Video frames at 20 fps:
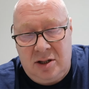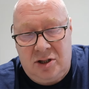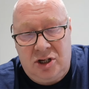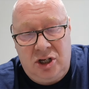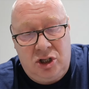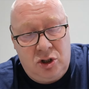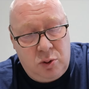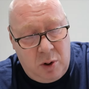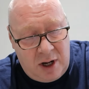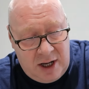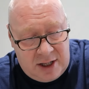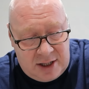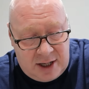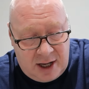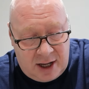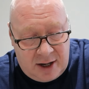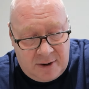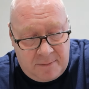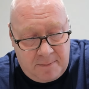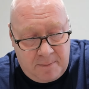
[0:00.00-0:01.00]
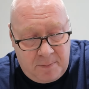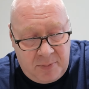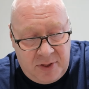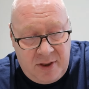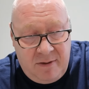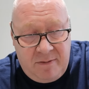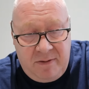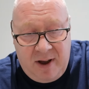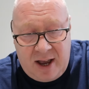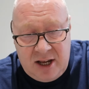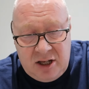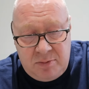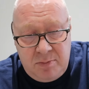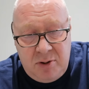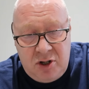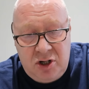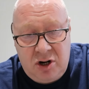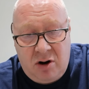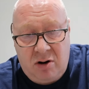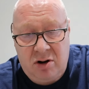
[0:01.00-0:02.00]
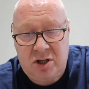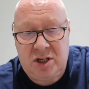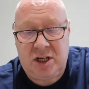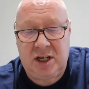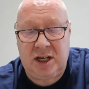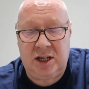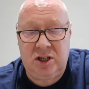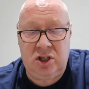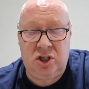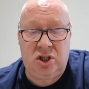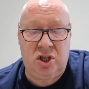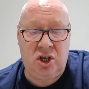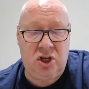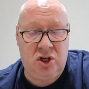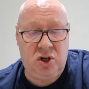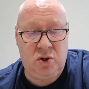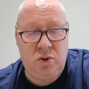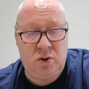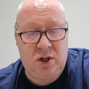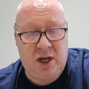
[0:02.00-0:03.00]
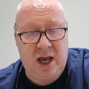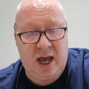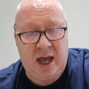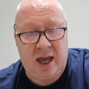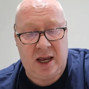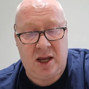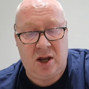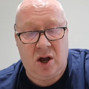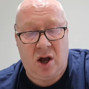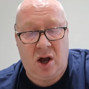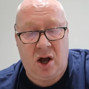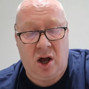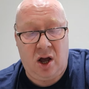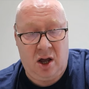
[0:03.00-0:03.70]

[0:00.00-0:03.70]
She tweeted, "The vast majority in the UK,